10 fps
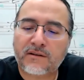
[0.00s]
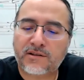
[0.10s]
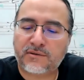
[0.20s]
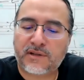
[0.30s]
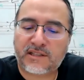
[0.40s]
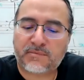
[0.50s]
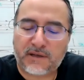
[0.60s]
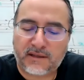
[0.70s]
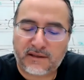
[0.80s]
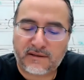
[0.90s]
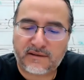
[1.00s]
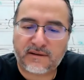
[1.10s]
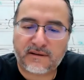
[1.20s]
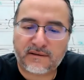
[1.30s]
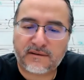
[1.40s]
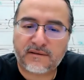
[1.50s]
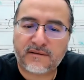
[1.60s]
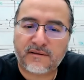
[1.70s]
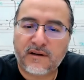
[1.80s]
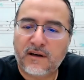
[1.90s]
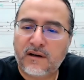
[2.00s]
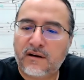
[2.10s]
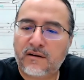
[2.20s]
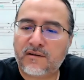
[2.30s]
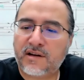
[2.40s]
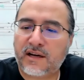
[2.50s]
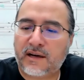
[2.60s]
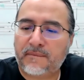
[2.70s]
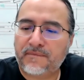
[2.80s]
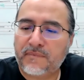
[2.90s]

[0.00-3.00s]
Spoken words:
to explain these things. Okay.